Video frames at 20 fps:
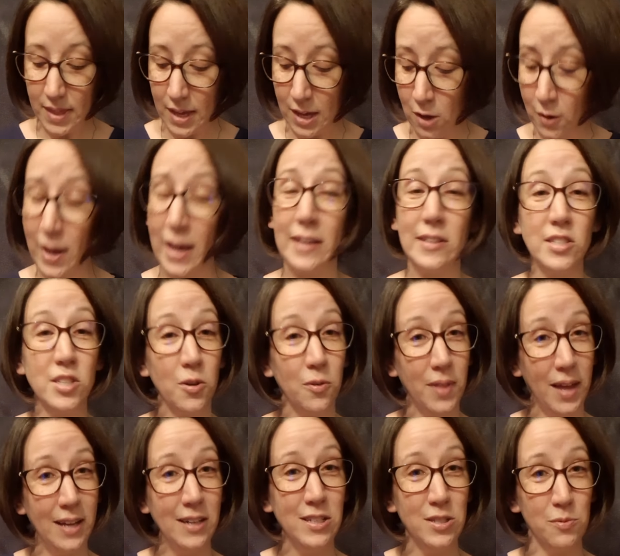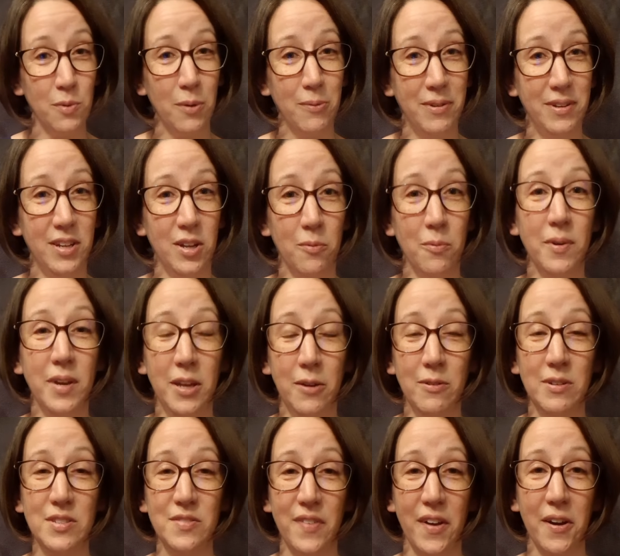Okay, so that is what we did when he
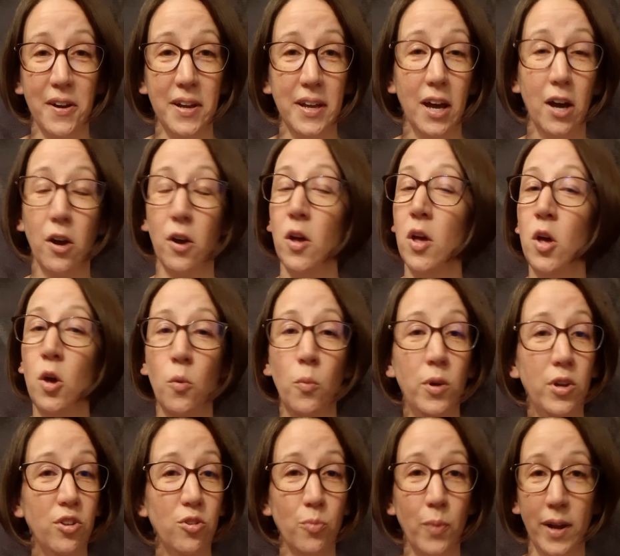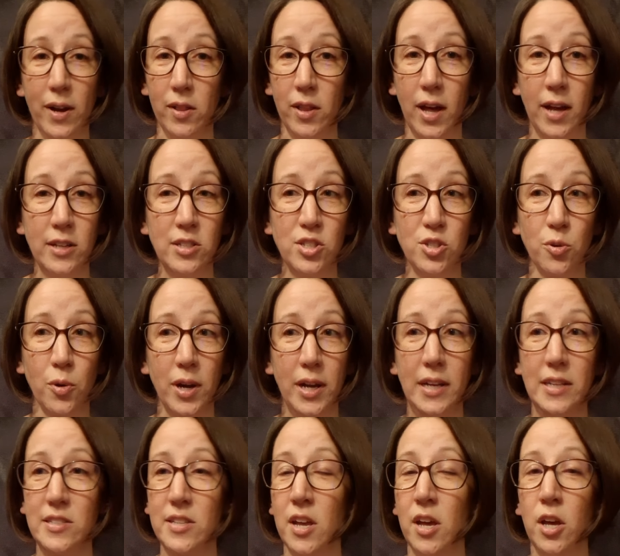was very young. We just read a lot of
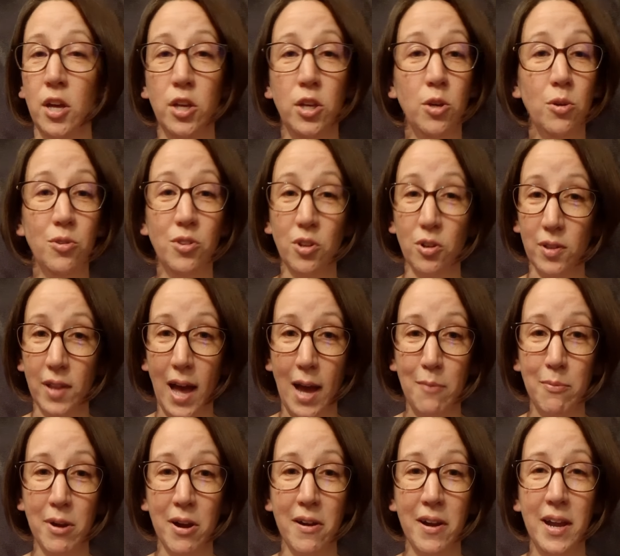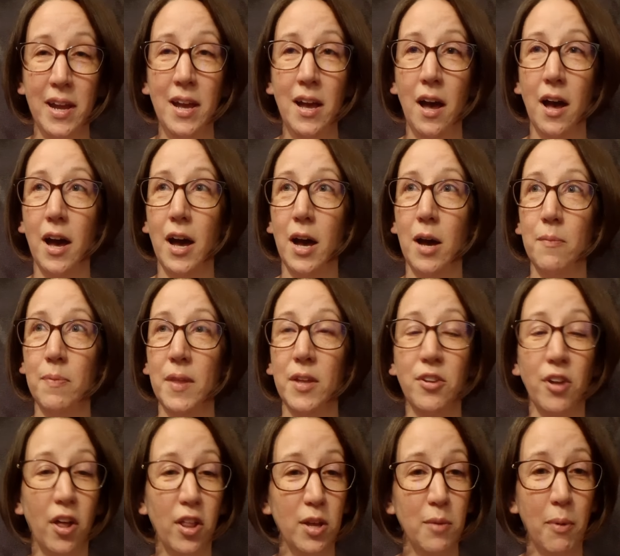stories. Use your library. The
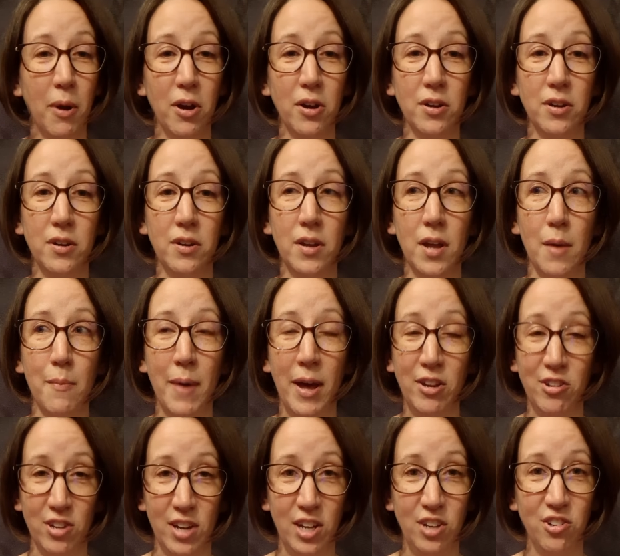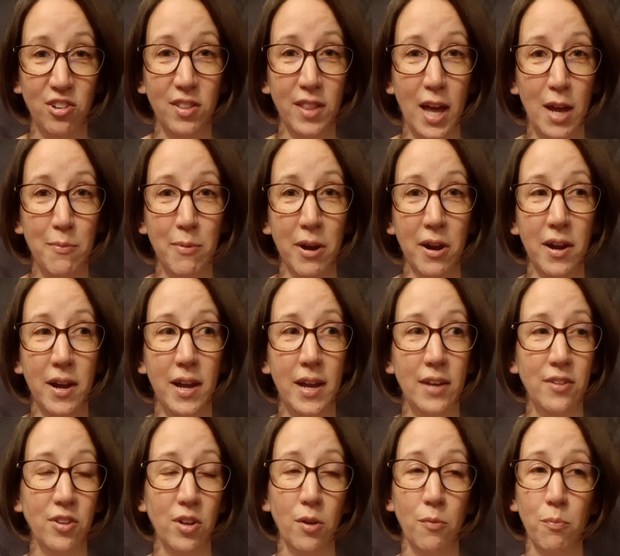Dolly Parton Imagination Library
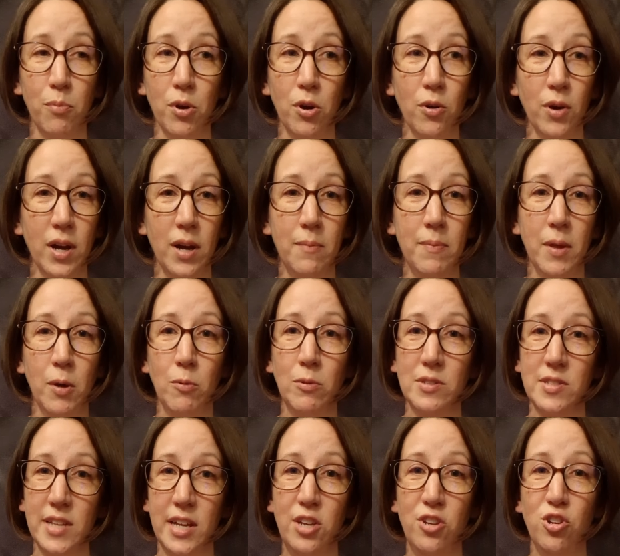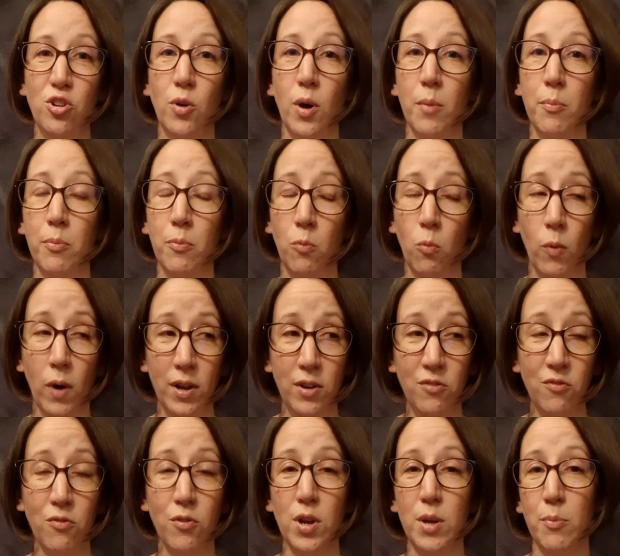is a program that will send you one
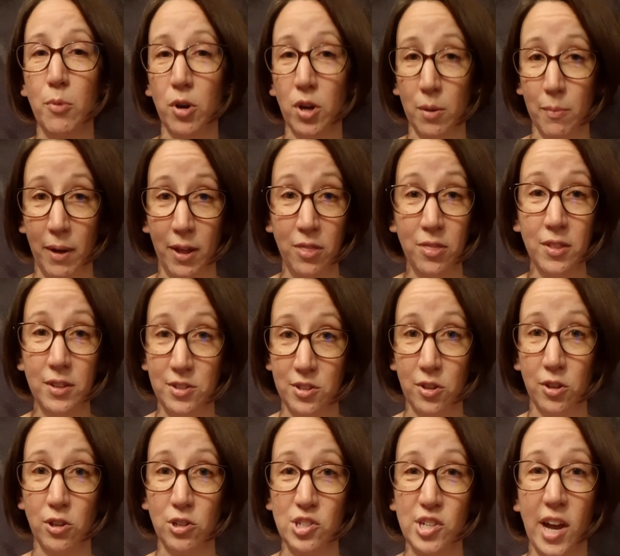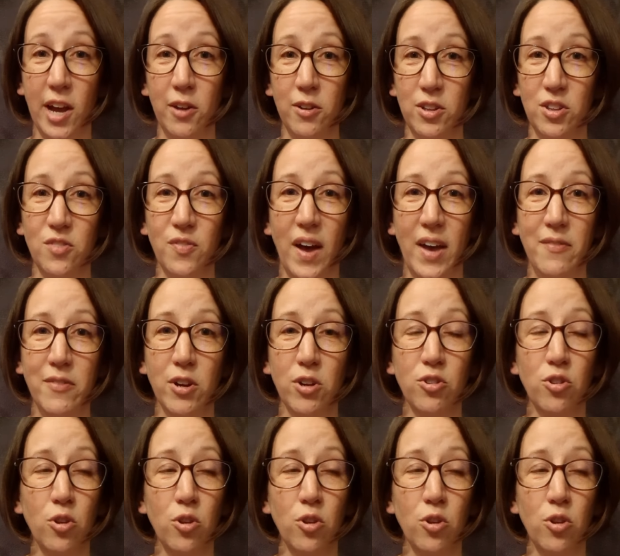free book a month until your child is 5 years